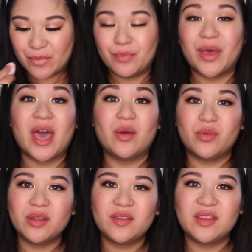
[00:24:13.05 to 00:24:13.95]
But I
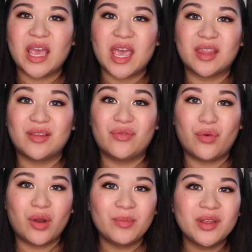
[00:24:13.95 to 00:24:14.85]
will say the
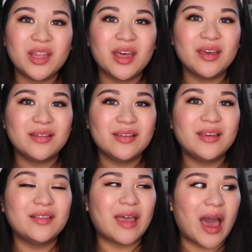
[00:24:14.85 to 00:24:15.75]
formula
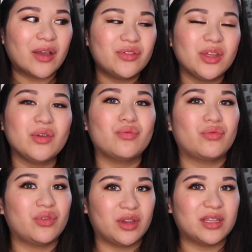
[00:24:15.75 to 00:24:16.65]
is actually
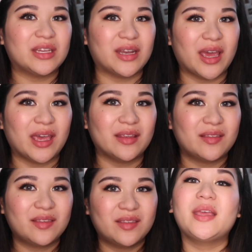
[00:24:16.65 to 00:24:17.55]
really
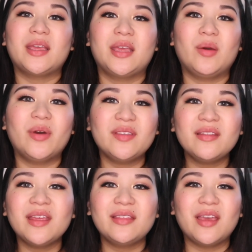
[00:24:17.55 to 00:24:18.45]
nice. It
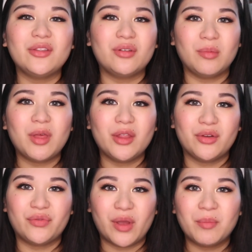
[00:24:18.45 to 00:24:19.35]
wasn't like the other lip
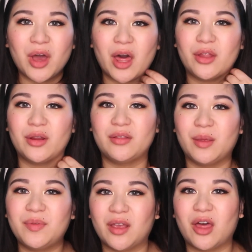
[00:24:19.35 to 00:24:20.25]
colors from color
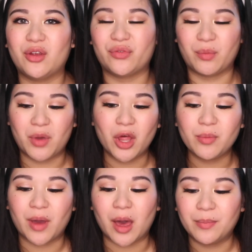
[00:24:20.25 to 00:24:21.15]
lipstick colors from
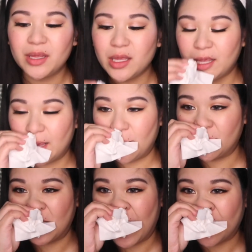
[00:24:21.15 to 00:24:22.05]
ColourPop. It
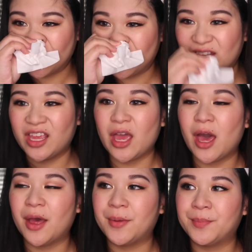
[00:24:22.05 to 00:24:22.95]
was actually
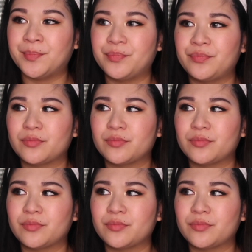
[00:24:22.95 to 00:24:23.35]
um.